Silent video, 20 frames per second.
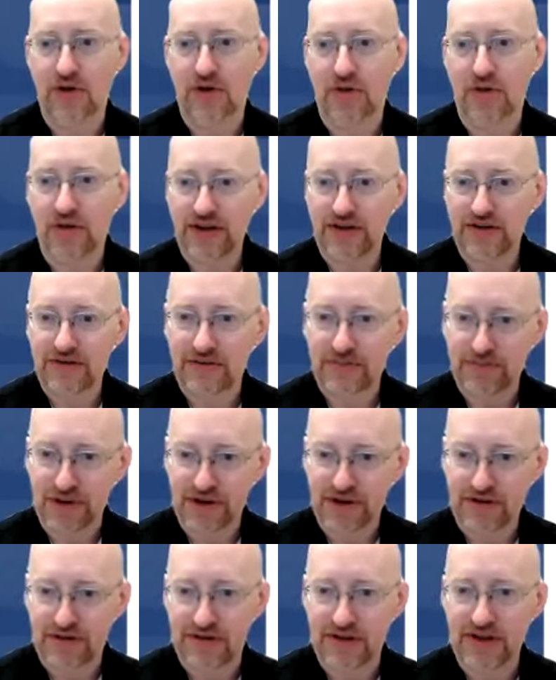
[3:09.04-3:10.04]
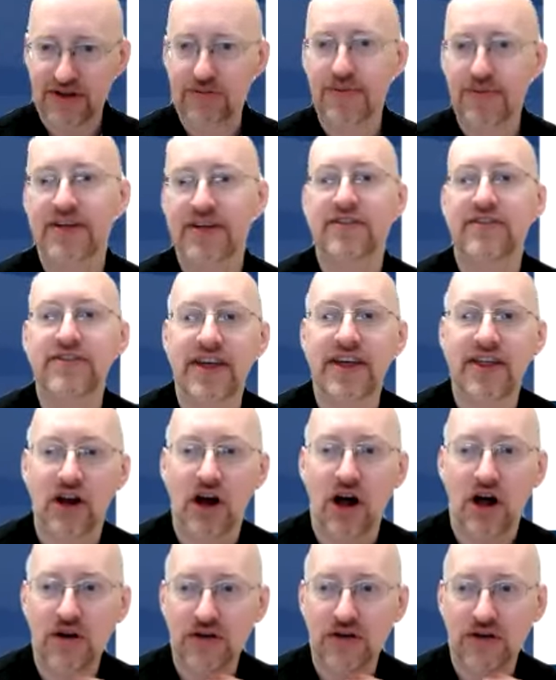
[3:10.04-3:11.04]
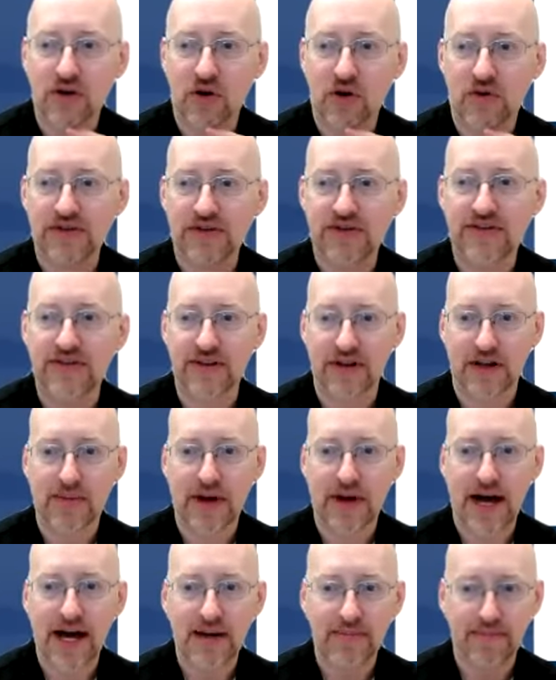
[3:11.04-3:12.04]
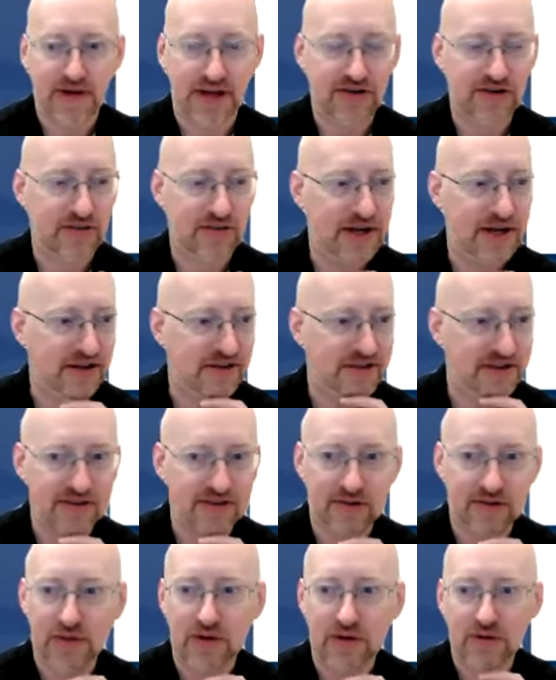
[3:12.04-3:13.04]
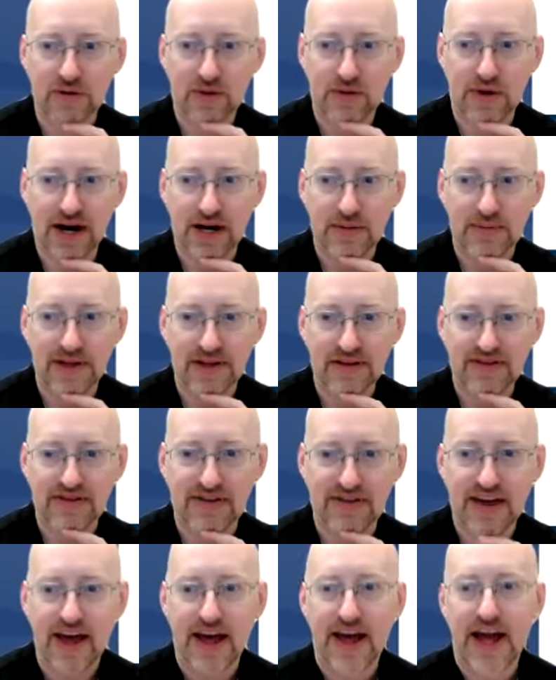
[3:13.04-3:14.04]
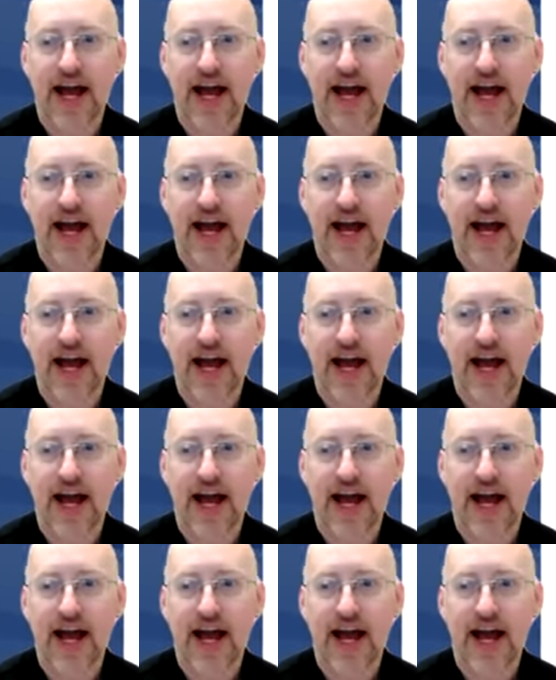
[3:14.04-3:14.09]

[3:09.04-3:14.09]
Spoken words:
These pieces say that all course syllabi must meet accessible requirements.